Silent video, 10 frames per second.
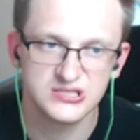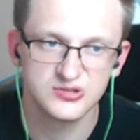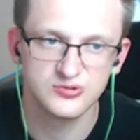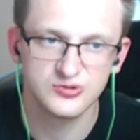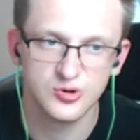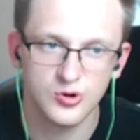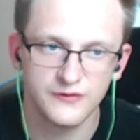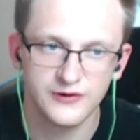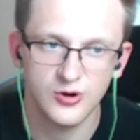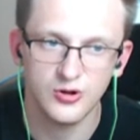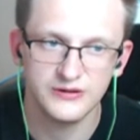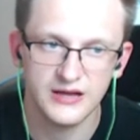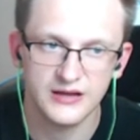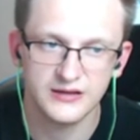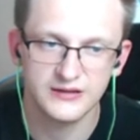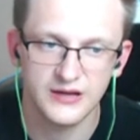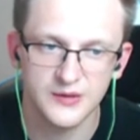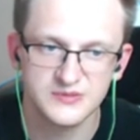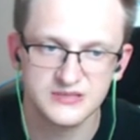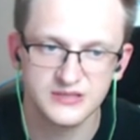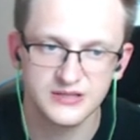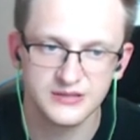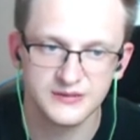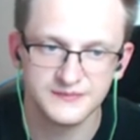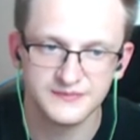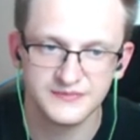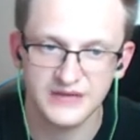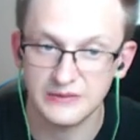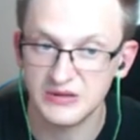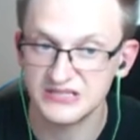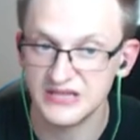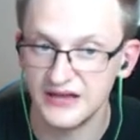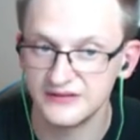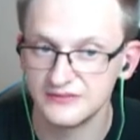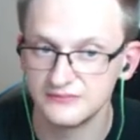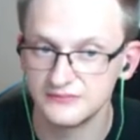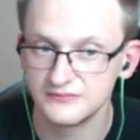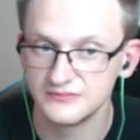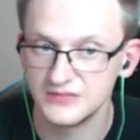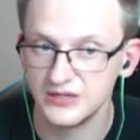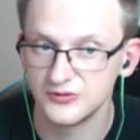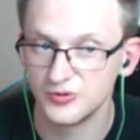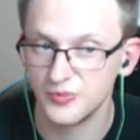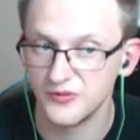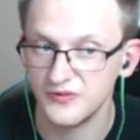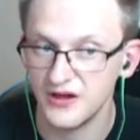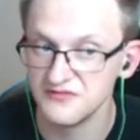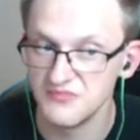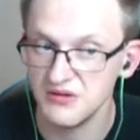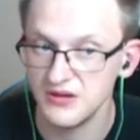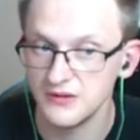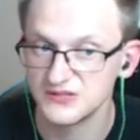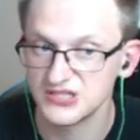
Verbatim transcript: to go over all the archetypes. um, Deadman's Hand, tier two point five maybe, just